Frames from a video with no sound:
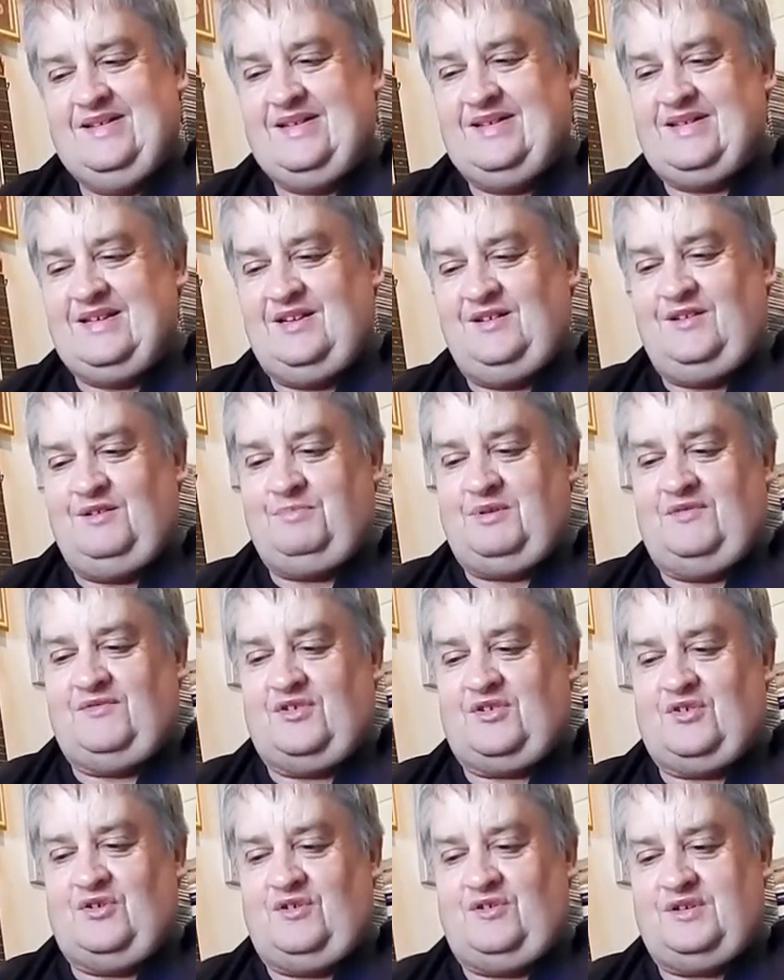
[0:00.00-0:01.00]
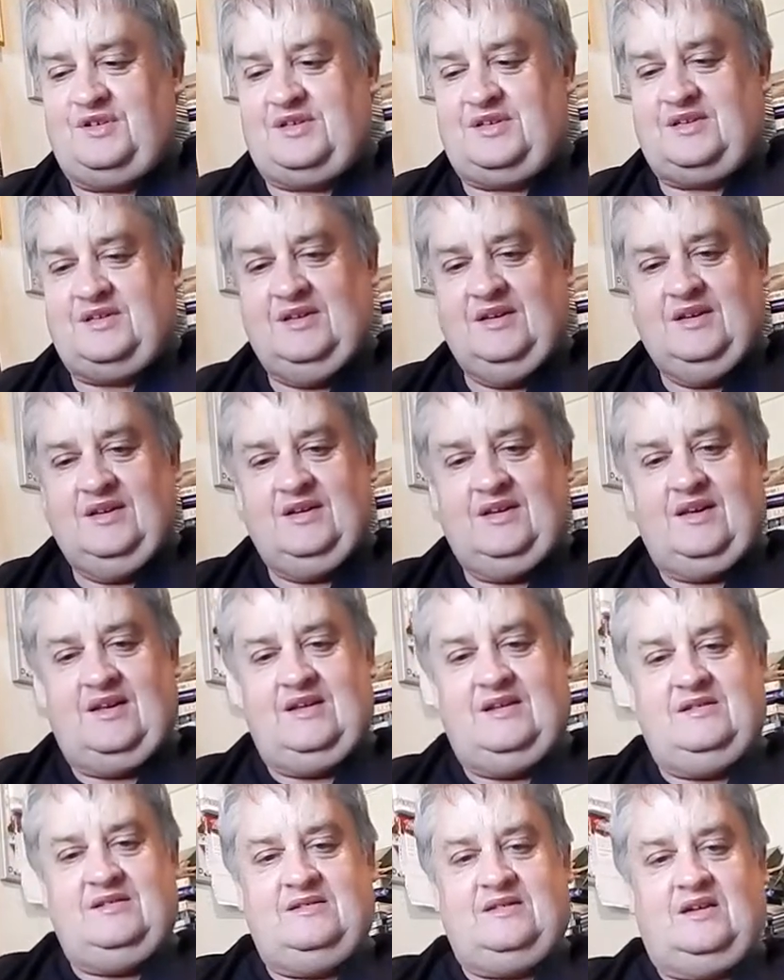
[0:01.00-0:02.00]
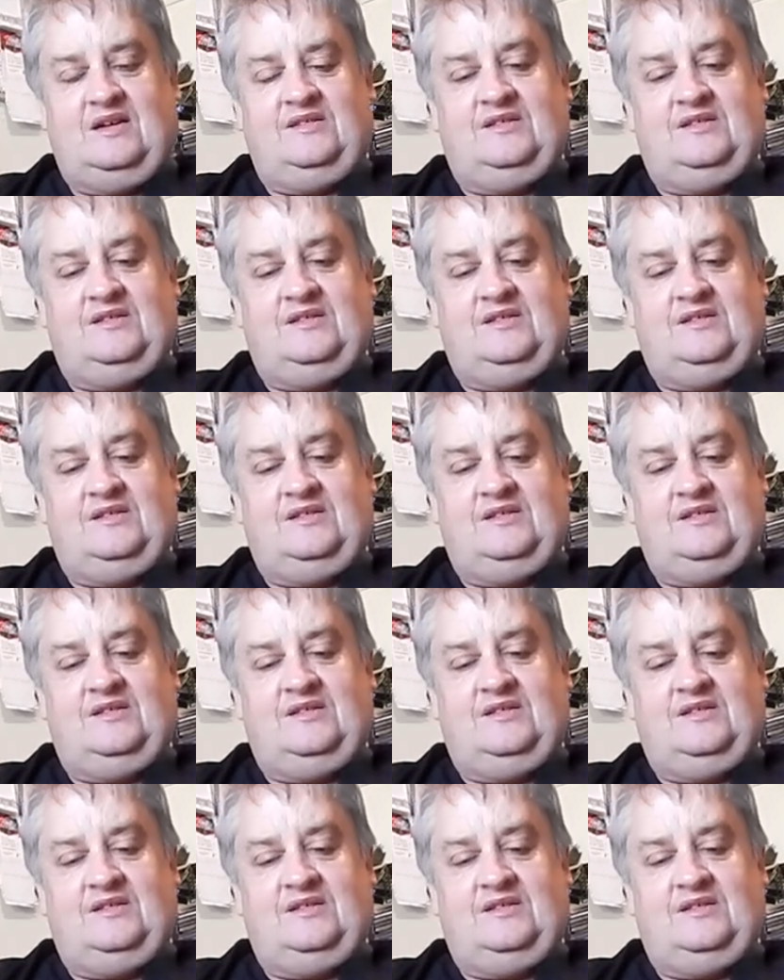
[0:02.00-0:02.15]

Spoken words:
There's a little bit of a chorus. And